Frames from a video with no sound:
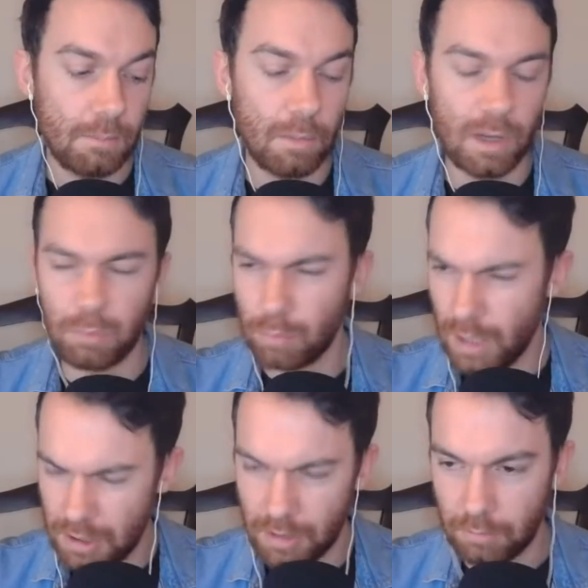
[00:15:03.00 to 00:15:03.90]

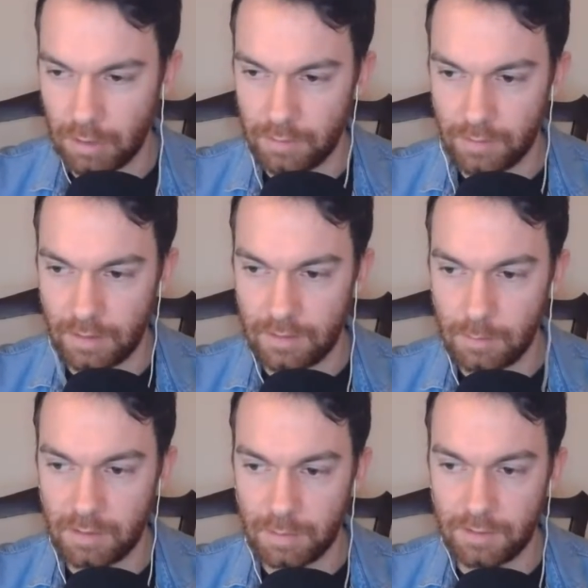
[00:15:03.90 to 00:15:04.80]
migration crisis. It
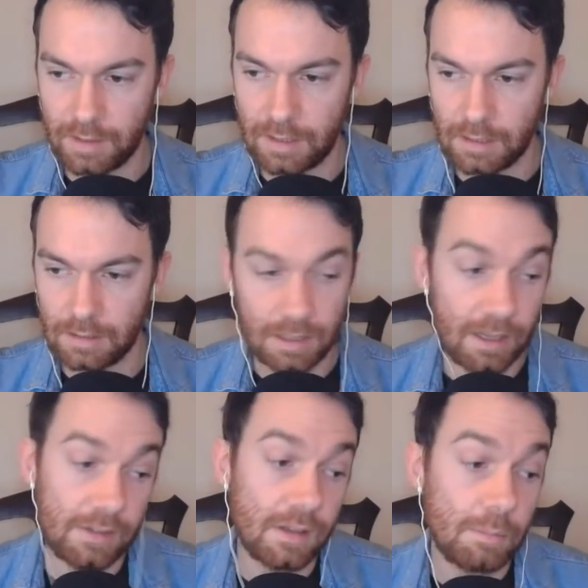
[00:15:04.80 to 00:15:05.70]
seems to be
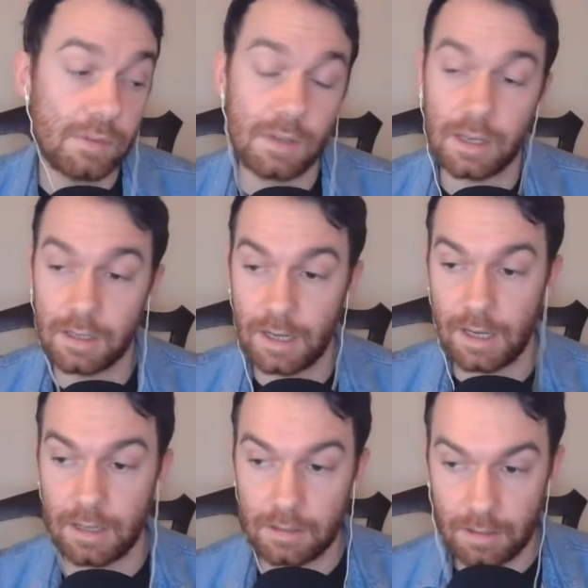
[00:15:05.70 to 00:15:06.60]
it seems like
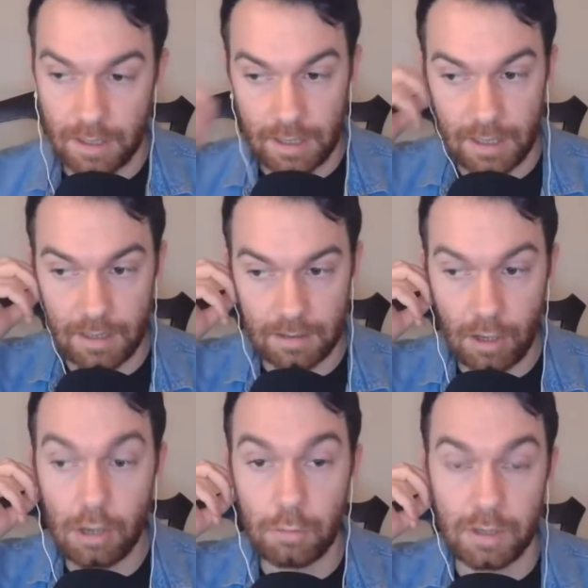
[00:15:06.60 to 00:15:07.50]
a
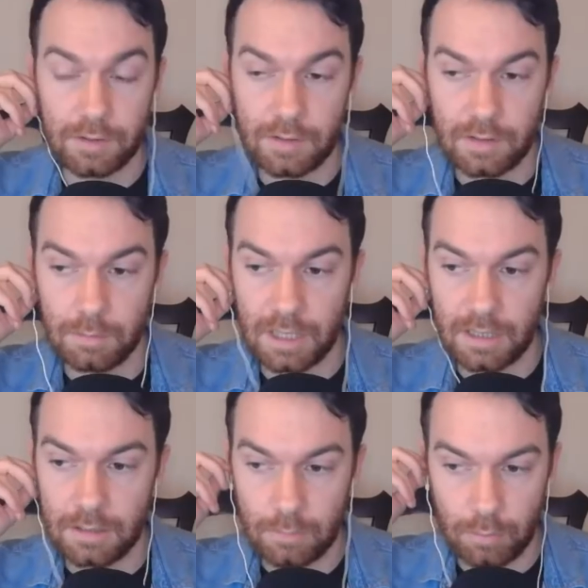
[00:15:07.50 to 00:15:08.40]
conquest to
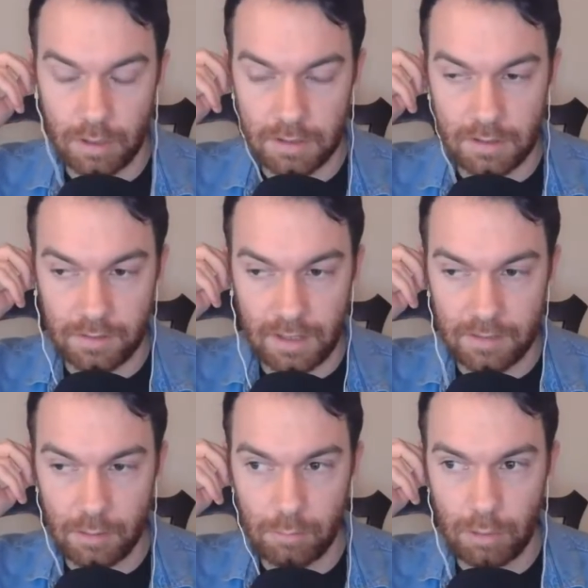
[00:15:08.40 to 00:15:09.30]
me. Does
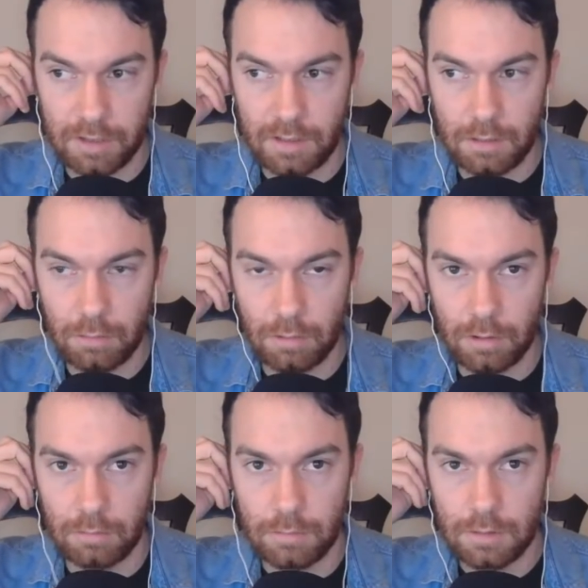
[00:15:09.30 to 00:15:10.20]
that sound right to you or
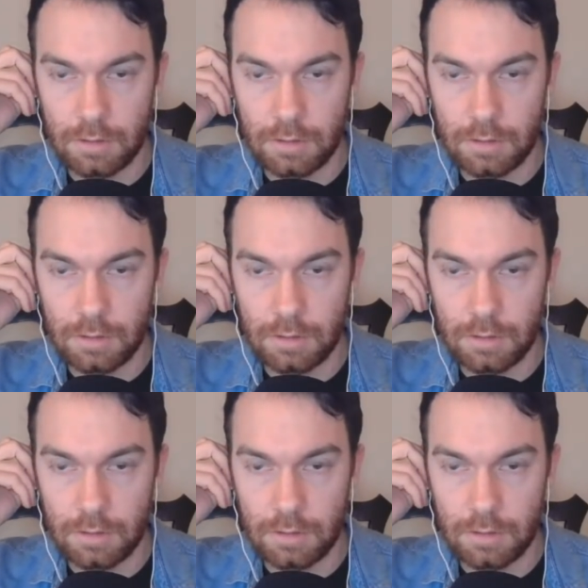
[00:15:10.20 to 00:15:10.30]
no?